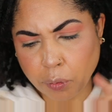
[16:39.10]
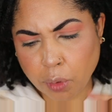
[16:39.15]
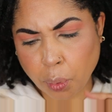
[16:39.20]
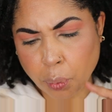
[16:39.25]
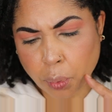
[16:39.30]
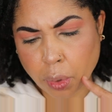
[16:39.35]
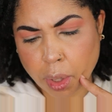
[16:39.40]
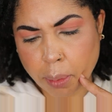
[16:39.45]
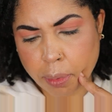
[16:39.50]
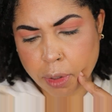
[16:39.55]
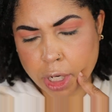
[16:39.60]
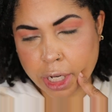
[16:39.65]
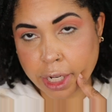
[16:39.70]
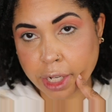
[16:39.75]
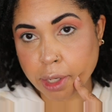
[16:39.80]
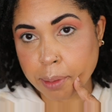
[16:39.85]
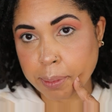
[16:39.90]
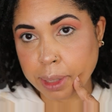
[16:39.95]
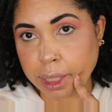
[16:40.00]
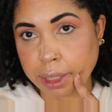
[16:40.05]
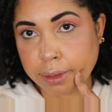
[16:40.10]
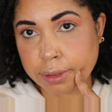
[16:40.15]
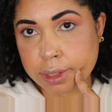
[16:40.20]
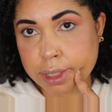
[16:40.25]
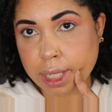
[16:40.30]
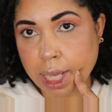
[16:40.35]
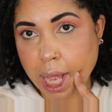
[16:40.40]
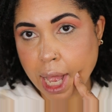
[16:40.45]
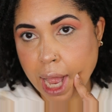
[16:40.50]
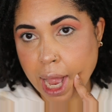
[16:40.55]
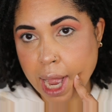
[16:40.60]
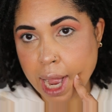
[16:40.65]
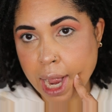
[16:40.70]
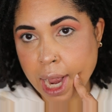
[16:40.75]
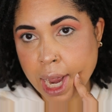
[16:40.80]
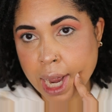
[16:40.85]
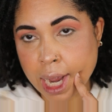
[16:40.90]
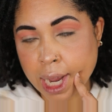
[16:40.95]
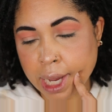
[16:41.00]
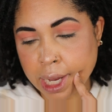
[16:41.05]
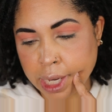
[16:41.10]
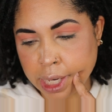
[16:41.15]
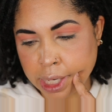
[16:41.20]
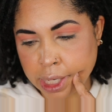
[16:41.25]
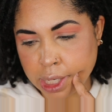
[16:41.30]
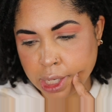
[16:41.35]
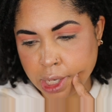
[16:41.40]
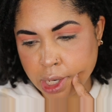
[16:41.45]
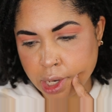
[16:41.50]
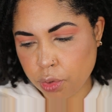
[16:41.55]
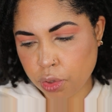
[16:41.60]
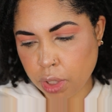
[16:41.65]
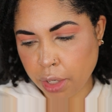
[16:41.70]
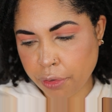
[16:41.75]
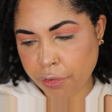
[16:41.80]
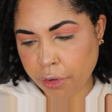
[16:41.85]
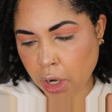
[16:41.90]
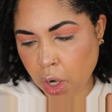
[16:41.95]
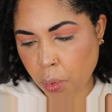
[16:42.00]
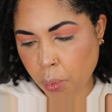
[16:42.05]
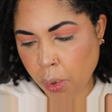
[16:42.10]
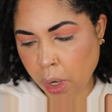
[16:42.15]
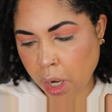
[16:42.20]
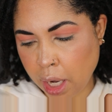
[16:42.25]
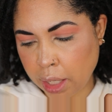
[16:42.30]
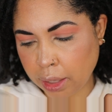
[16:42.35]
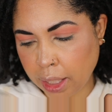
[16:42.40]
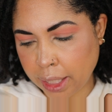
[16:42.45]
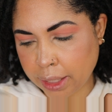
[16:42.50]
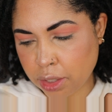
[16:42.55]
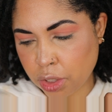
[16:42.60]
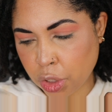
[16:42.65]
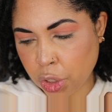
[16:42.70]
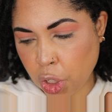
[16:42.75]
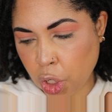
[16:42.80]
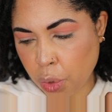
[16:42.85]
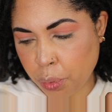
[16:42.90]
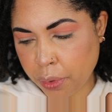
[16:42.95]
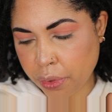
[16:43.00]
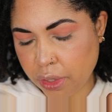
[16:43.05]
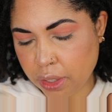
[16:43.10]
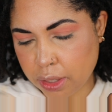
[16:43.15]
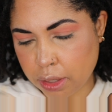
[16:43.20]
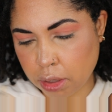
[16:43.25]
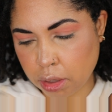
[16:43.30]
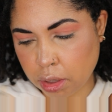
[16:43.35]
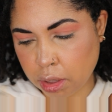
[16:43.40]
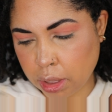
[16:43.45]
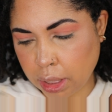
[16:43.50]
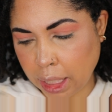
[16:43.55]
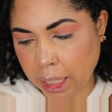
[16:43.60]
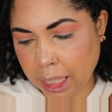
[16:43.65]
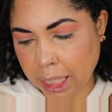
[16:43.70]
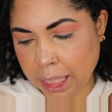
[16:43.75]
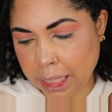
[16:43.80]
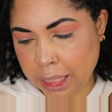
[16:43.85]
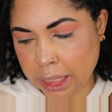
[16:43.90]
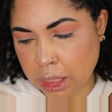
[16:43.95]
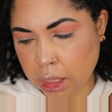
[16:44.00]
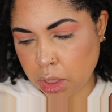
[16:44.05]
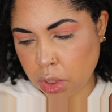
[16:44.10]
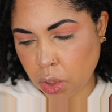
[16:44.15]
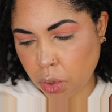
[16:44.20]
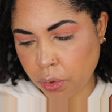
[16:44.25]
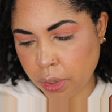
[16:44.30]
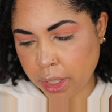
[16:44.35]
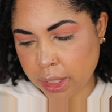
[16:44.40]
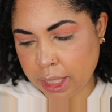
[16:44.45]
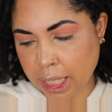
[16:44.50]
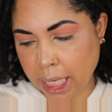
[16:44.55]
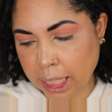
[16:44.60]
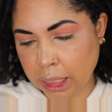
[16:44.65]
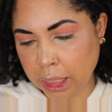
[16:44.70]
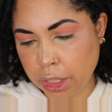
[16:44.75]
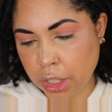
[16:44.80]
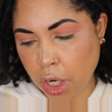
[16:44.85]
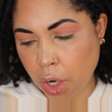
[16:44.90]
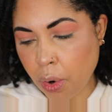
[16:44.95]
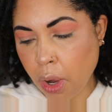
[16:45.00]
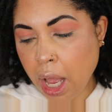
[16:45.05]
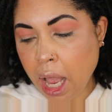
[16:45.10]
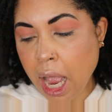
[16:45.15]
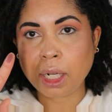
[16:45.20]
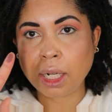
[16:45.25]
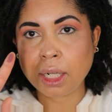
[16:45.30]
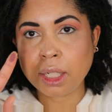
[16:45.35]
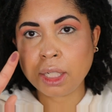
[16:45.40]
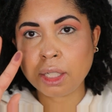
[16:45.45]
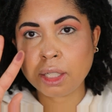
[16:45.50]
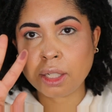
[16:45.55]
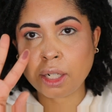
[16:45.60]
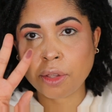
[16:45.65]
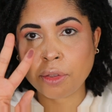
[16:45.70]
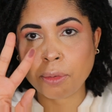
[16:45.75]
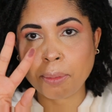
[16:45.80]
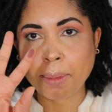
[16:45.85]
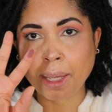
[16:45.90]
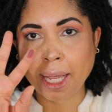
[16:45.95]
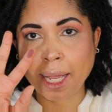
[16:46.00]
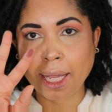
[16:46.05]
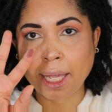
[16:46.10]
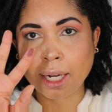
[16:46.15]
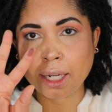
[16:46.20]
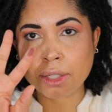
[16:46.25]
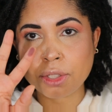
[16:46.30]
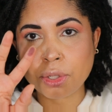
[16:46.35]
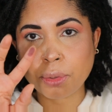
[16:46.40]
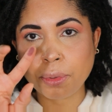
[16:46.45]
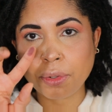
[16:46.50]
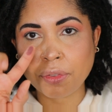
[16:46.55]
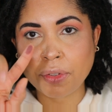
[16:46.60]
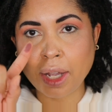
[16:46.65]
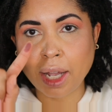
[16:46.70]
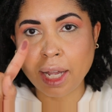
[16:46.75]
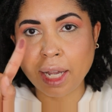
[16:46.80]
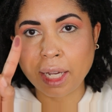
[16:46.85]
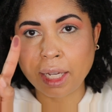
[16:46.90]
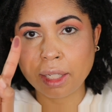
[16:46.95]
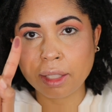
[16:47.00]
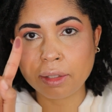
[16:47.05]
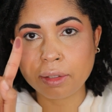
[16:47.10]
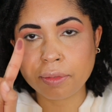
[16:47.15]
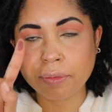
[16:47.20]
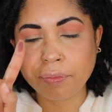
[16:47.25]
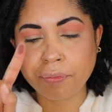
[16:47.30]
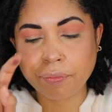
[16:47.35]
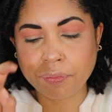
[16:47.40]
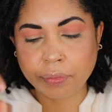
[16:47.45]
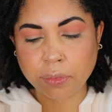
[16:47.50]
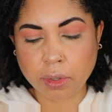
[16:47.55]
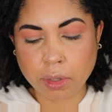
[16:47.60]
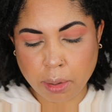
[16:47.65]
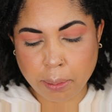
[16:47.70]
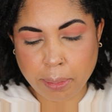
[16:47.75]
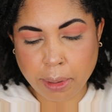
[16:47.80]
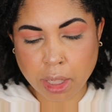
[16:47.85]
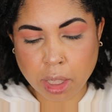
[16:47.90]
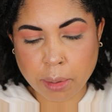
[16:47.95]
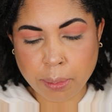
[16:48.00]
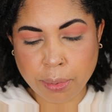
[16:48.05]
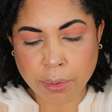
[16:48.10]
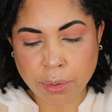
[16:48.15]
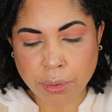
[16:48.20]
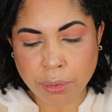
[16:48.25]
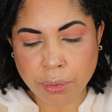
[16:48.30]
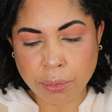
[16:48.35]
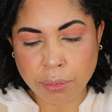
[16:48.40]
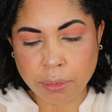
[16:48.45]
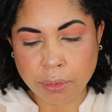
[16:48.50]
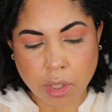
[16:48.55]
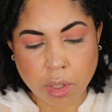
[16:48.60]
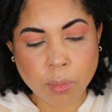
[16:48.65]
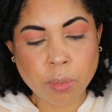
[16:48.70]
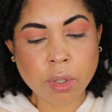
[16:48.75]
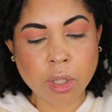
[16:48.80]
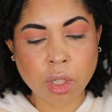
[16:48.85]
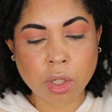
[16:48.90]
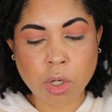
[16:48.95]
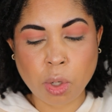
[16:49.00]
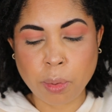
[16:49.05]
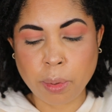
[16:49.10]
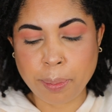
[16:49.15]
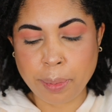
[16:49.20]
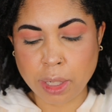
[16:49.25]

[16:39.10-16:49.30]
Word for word: what a predicament I trying to figure out where I'd like to go with this look and I don't exactly know. I need another matte. So we've got Bugaboo. We're gonna go with